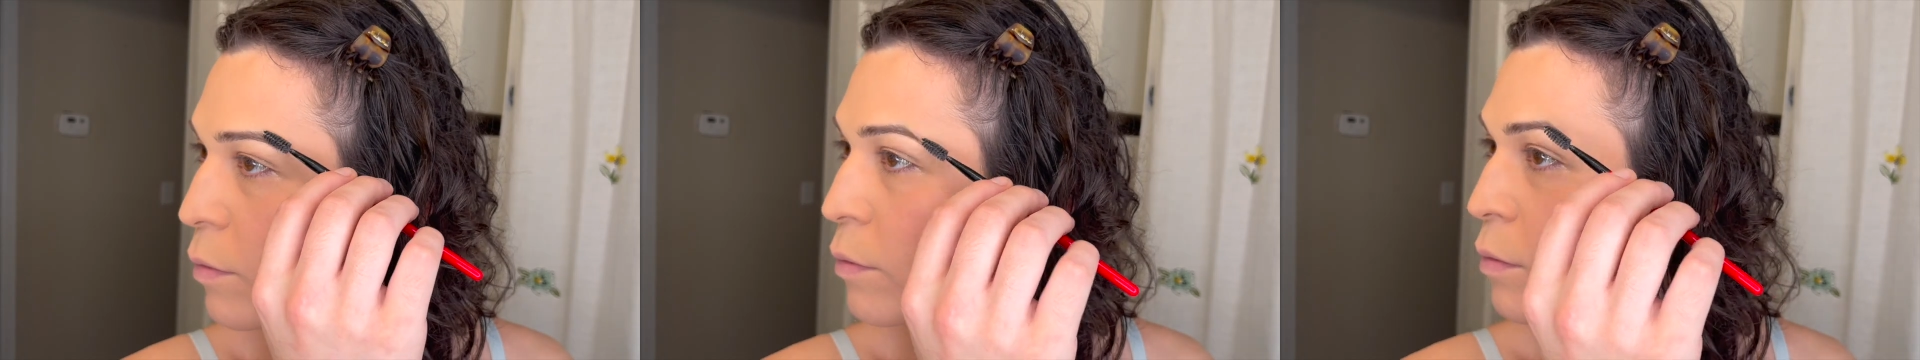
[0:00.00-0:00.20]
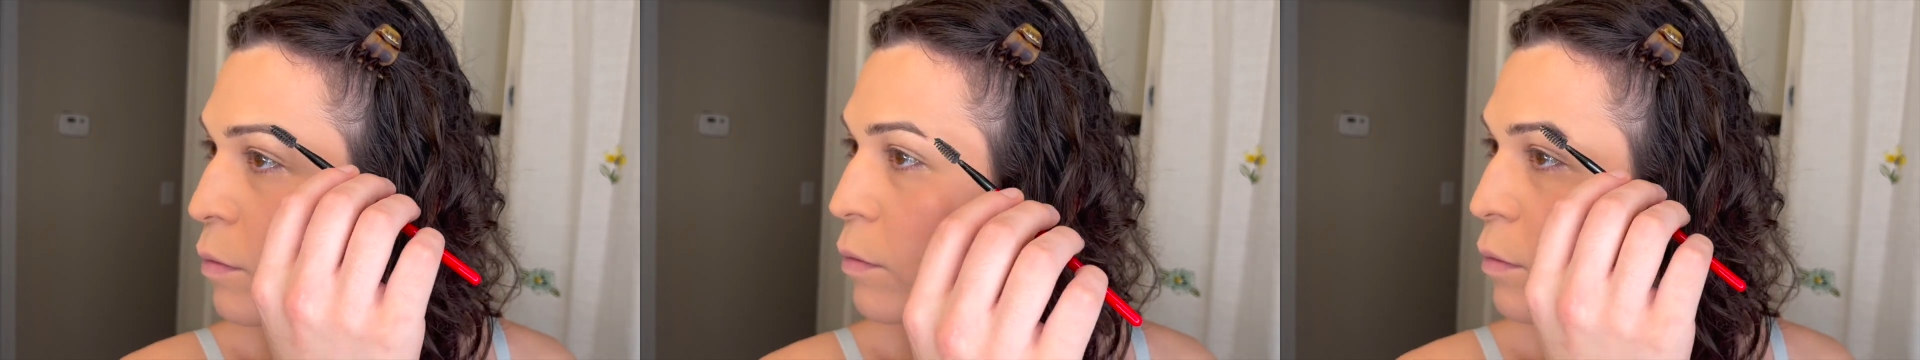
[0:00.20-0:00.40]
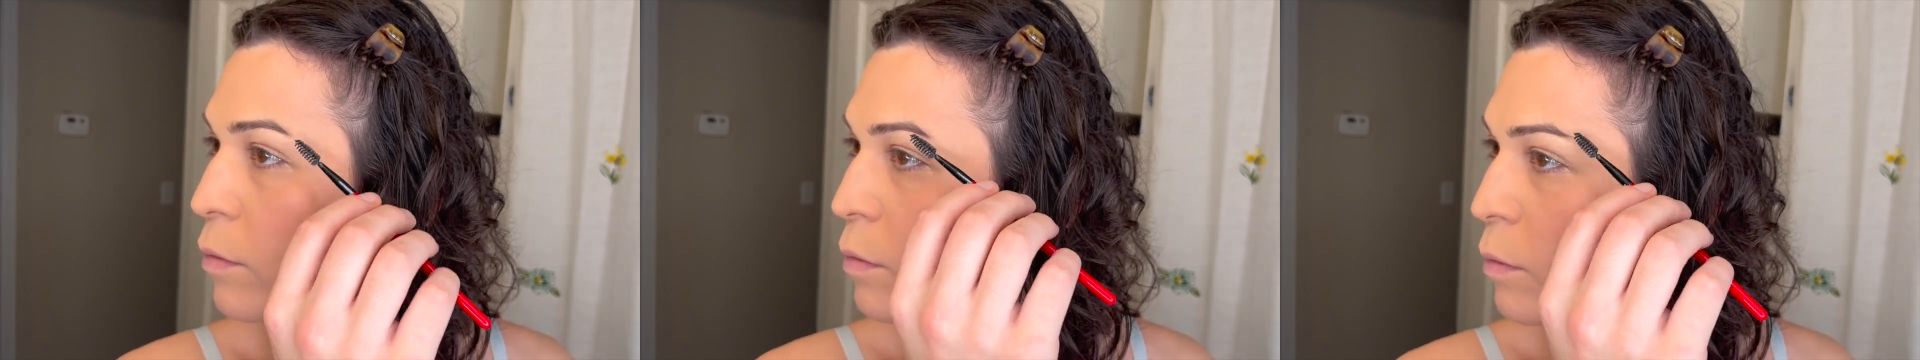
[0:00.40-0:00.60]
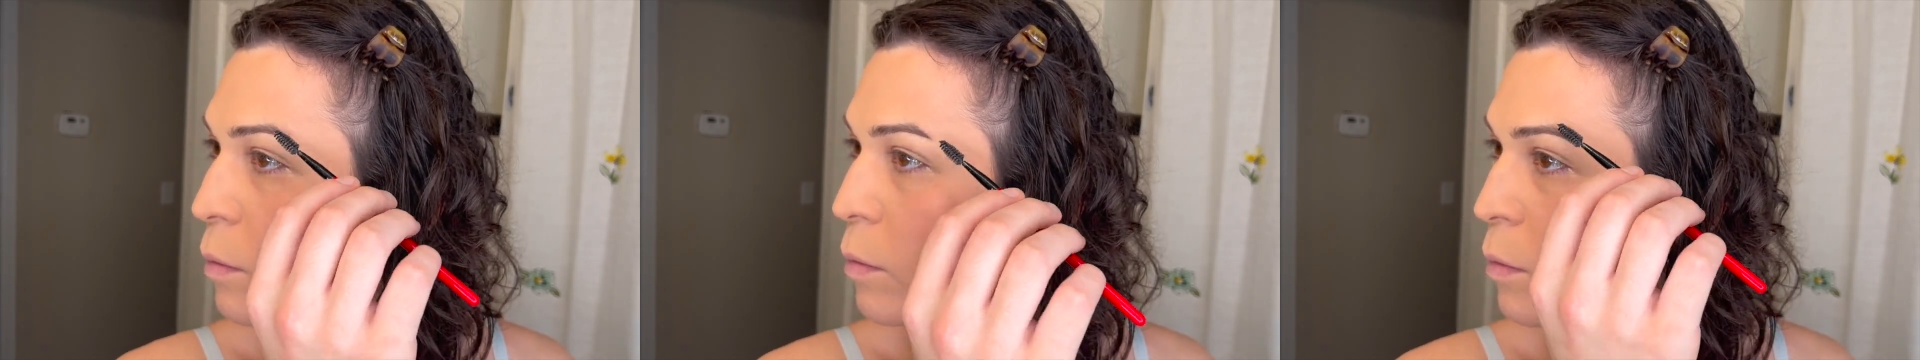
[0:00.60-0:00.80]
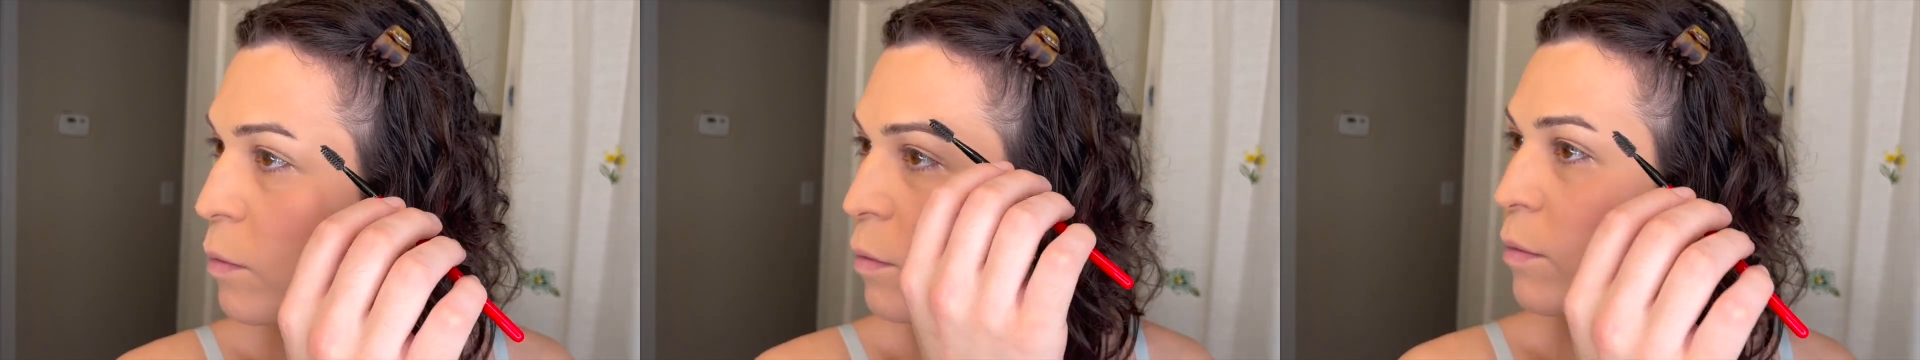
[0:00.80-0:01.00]
where I
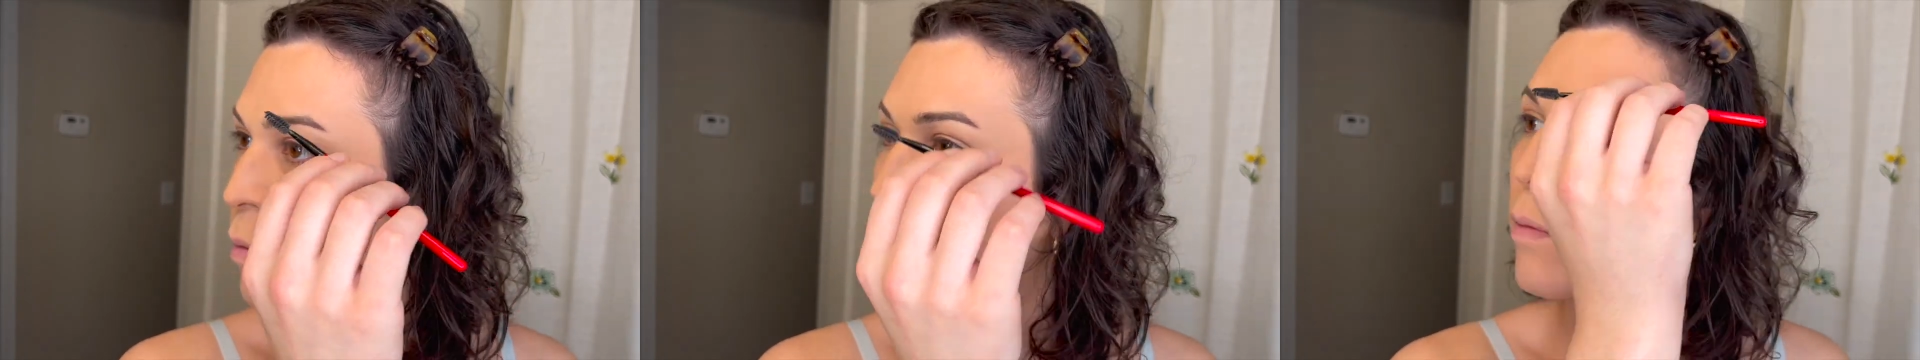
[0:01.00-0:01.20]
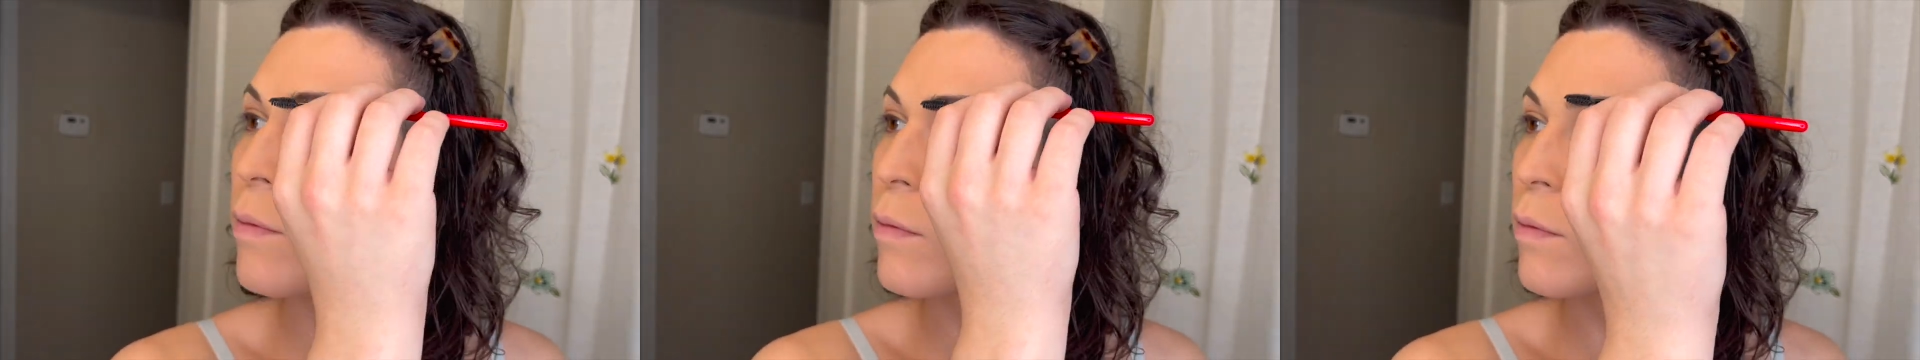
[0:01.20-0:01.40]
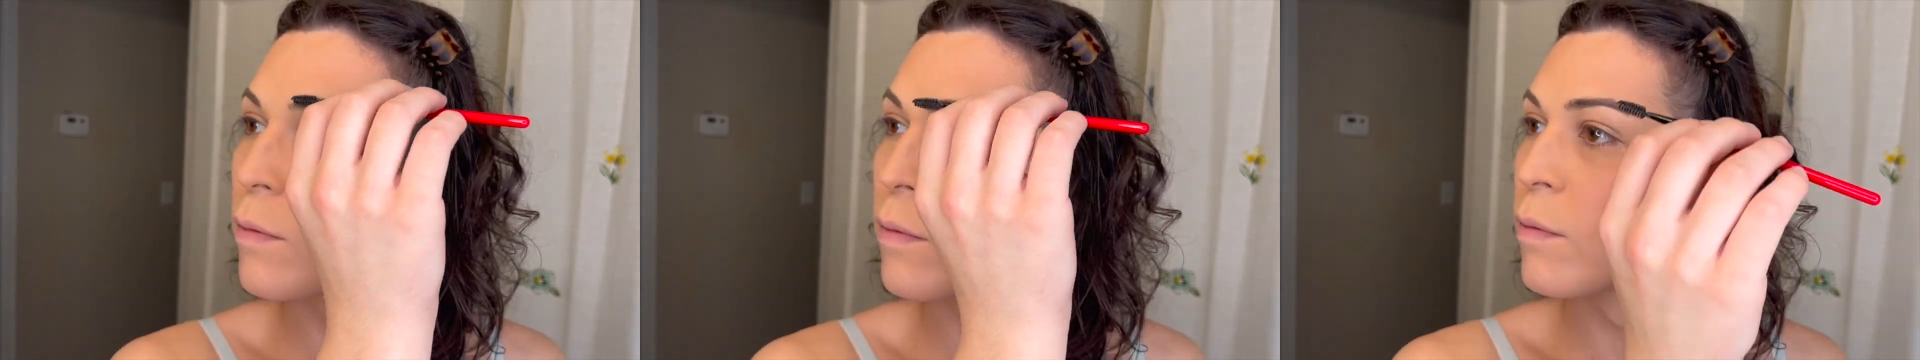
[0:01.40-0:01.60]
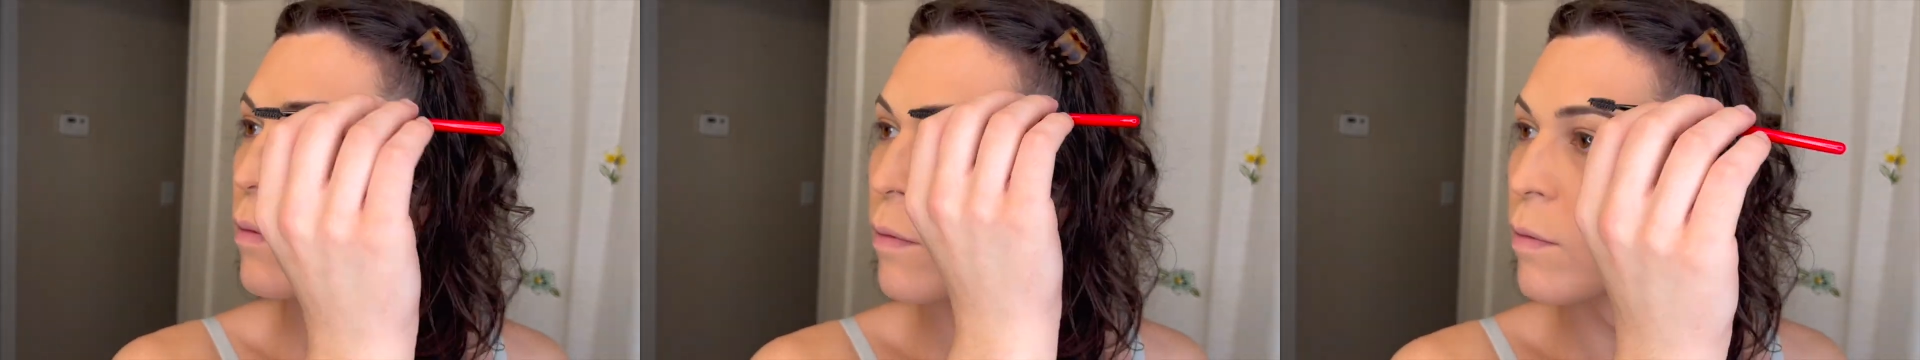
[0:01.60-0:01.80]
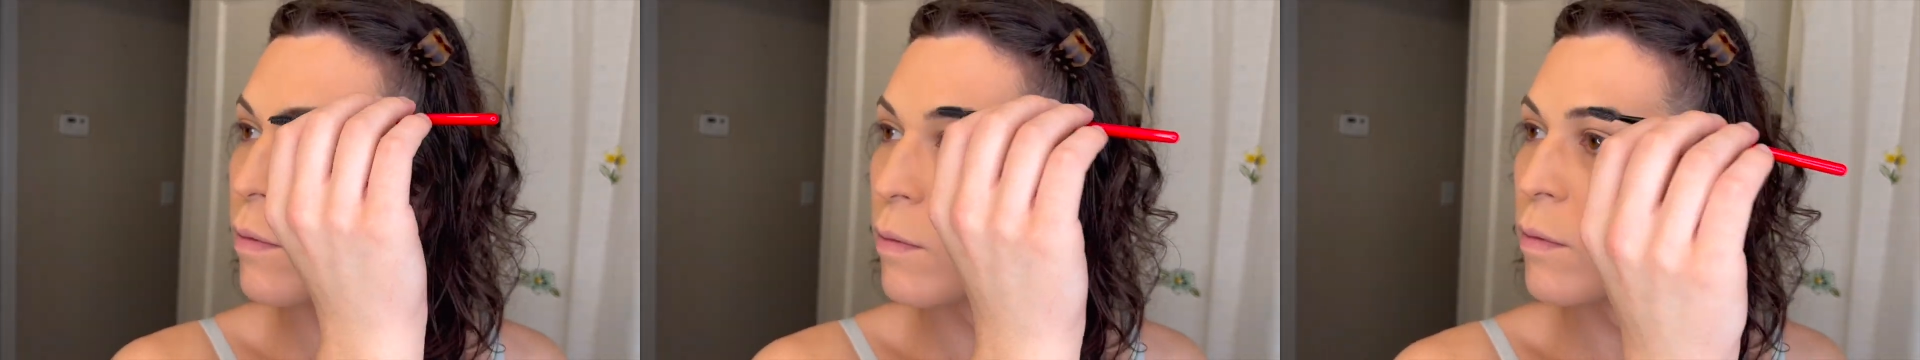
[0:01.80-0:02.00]
use a mascara
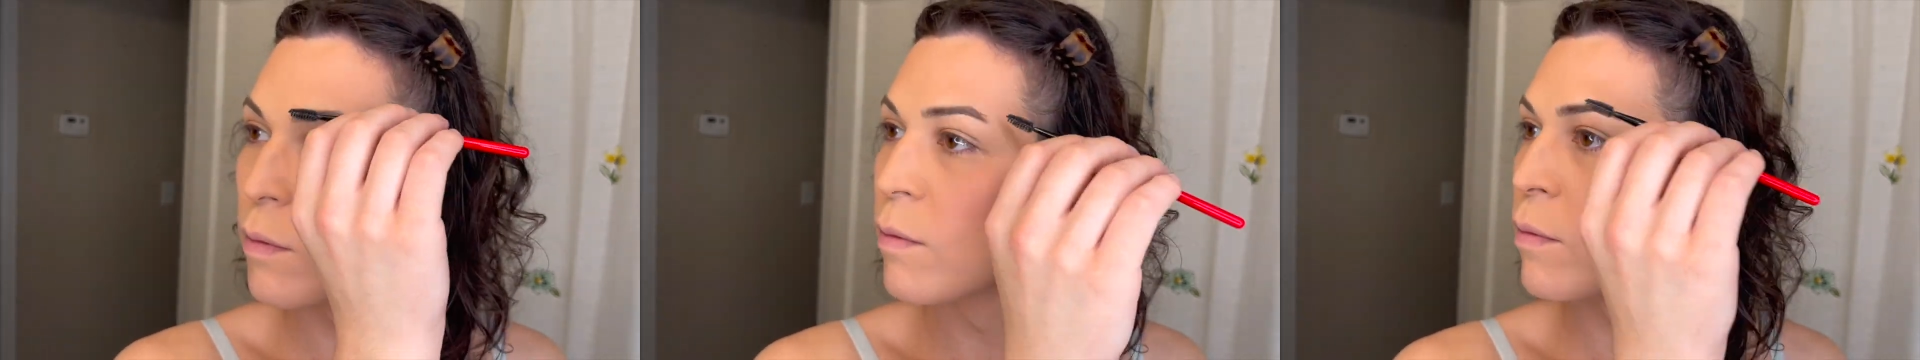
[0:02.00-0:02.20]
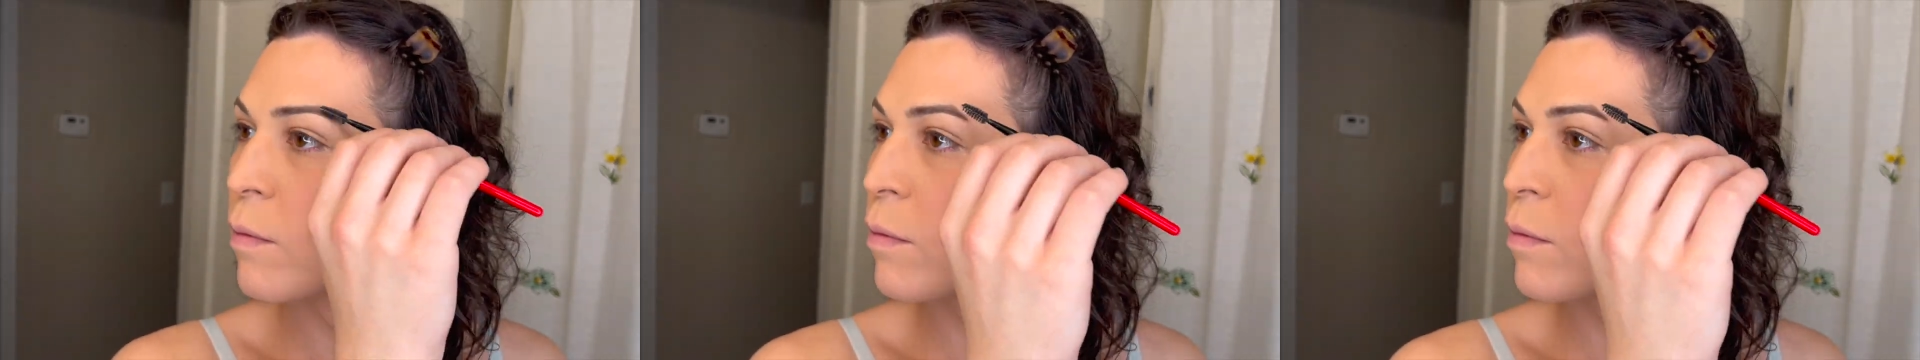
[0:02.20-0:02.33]
from